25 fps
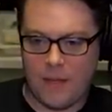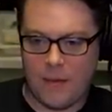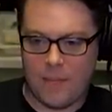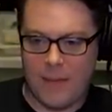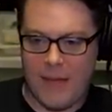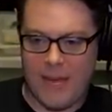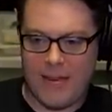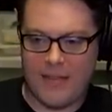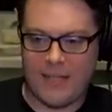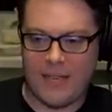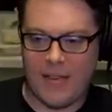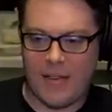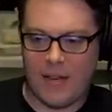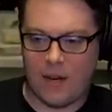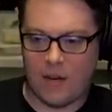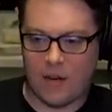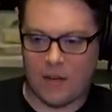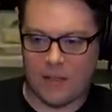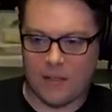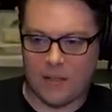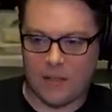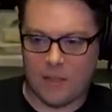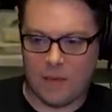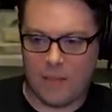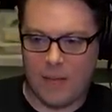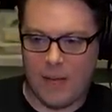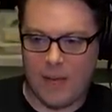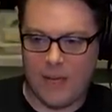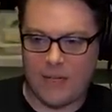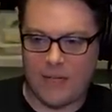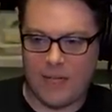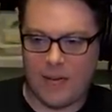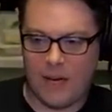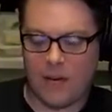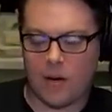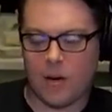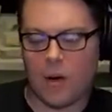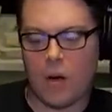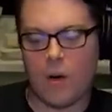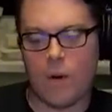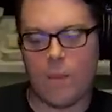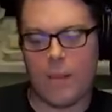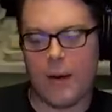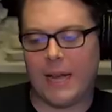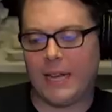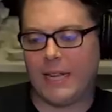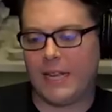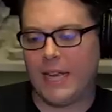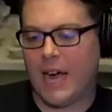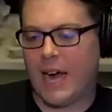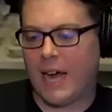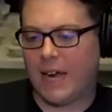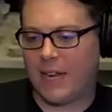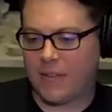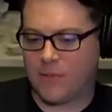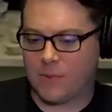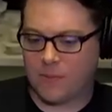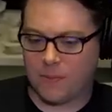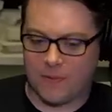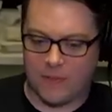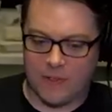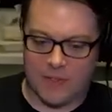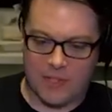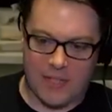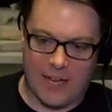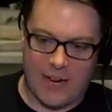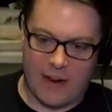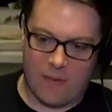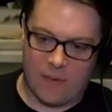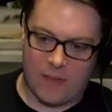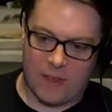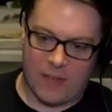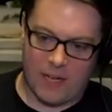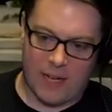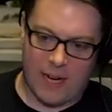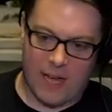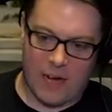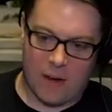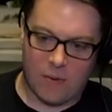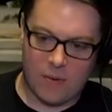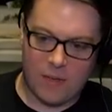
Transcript: Maintain, Chris. Maintain. Oh my god, he's reversing everything.